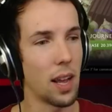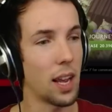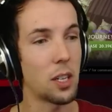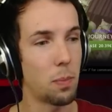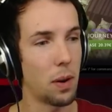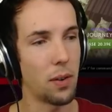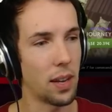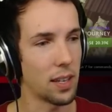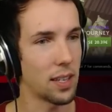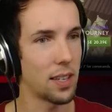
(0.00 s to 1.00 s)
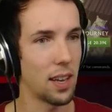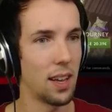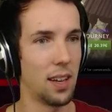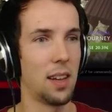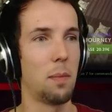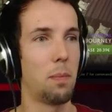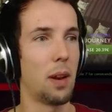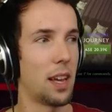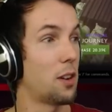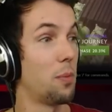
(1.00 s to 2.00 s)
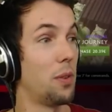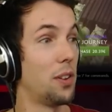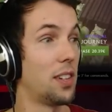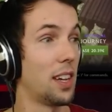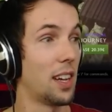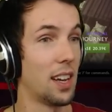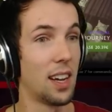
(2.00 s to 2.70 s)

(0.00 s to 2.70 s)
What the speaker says: experienced playing community,